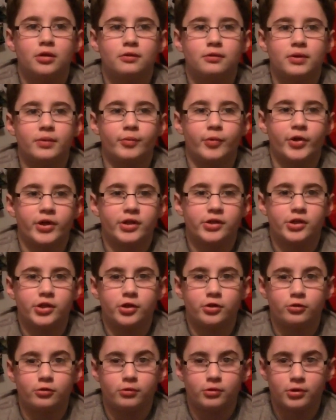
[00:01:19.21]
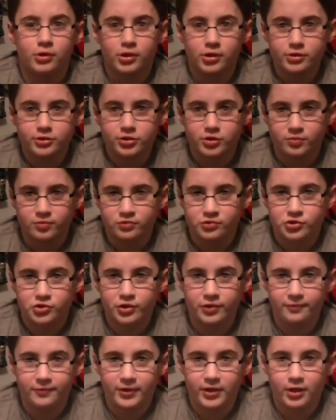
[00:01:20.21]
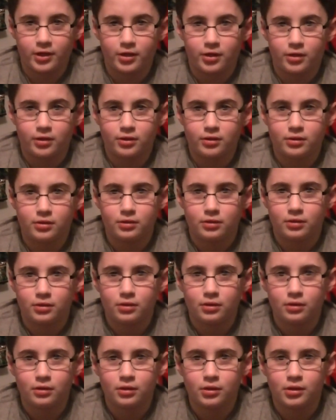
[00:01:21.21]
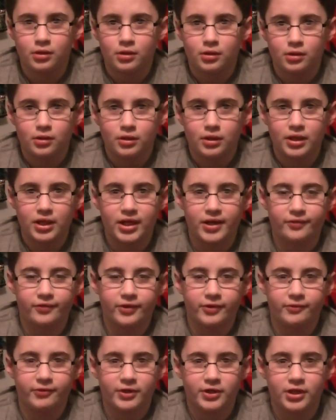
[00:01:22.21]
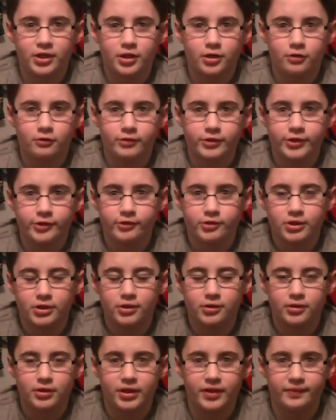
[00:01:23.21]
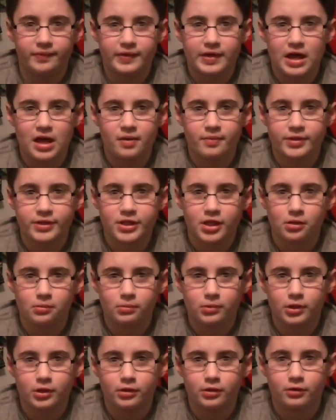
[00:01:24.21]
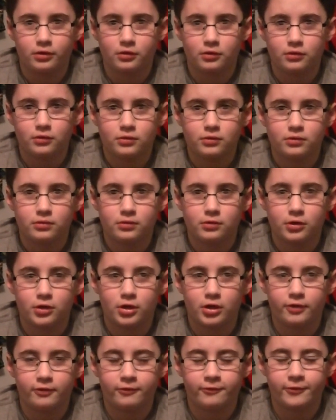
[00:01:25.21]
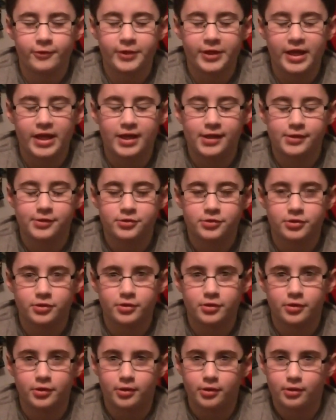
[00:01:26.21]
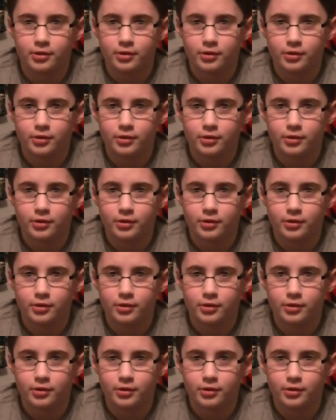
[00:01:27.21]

we might do some trivia in every video, and you can leave a comment down below uh, for the answer.